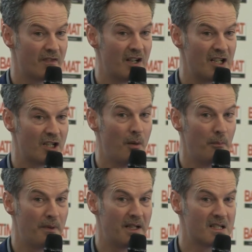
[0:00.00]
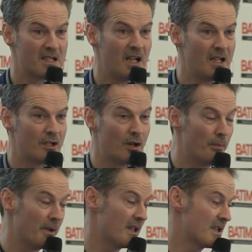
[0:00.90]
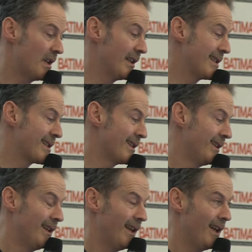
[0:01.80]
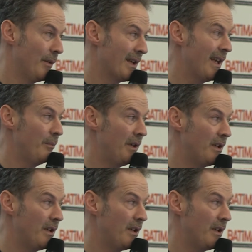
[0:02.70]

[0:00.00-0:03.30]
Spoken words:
very complex, tight urban sites can be